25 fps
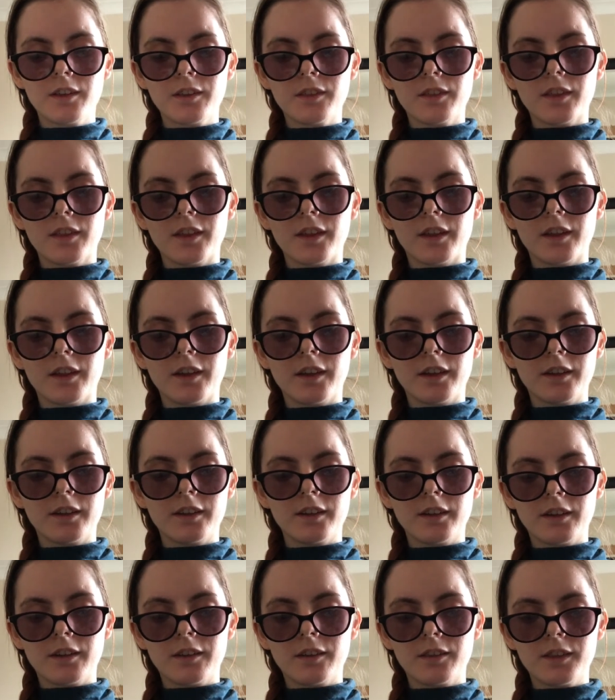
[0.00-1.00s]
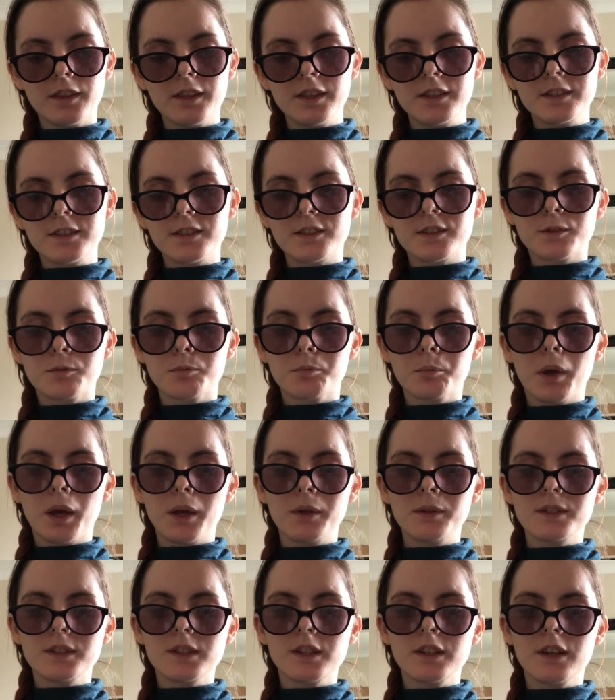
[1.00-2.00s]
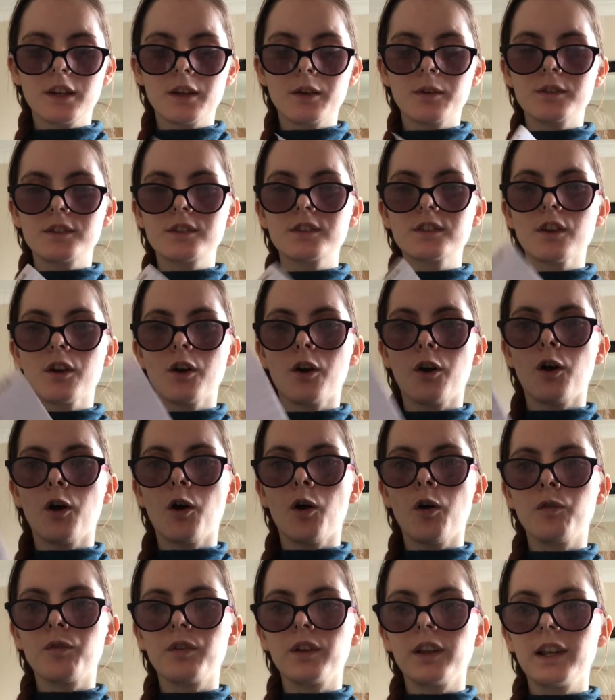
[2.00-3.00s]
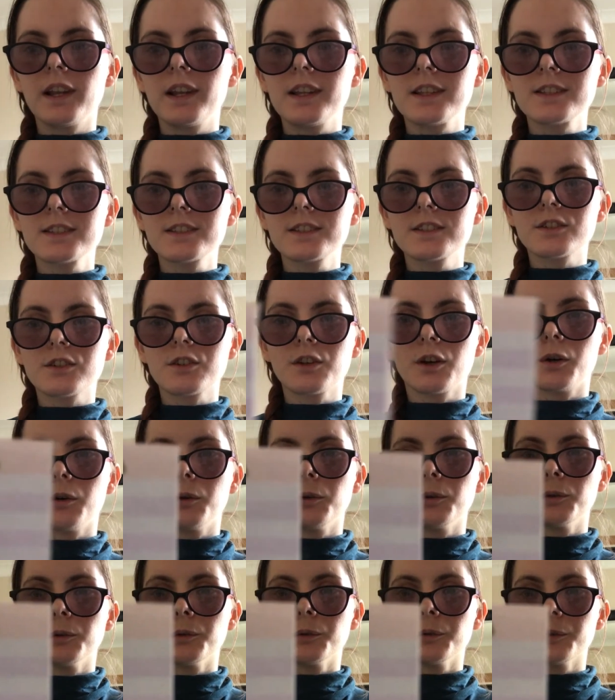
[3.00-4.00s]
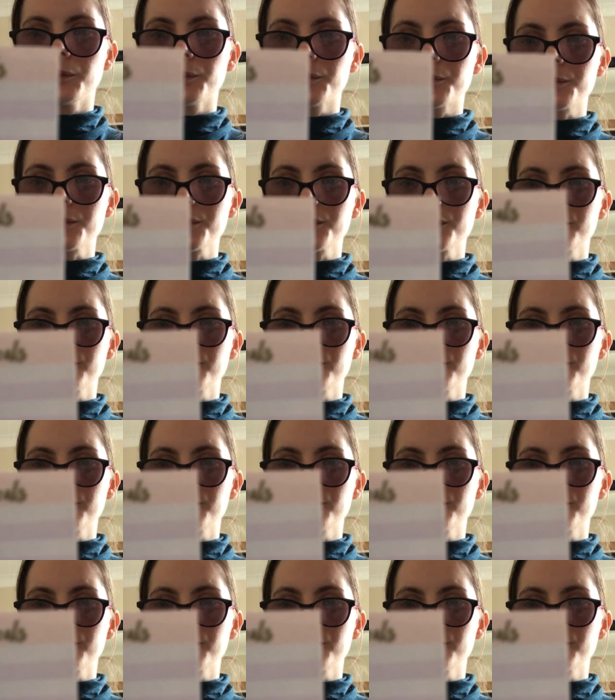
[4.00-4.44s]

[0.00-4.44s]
Then these are some post-it notes of list goals,